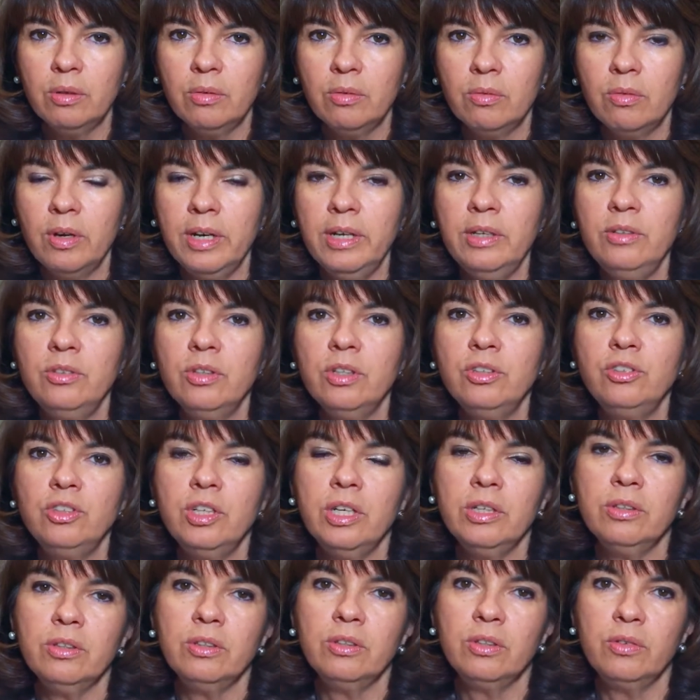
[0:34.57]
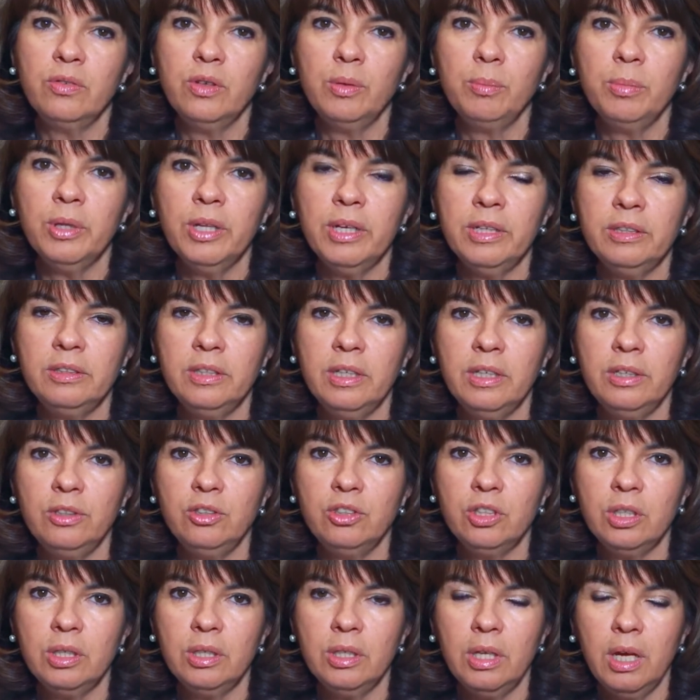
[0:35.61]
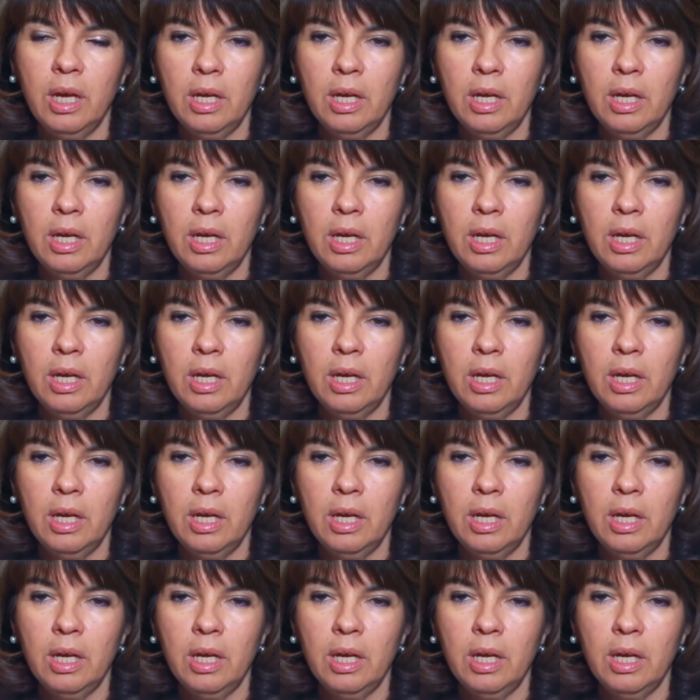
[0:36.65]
raise the chances of implantation,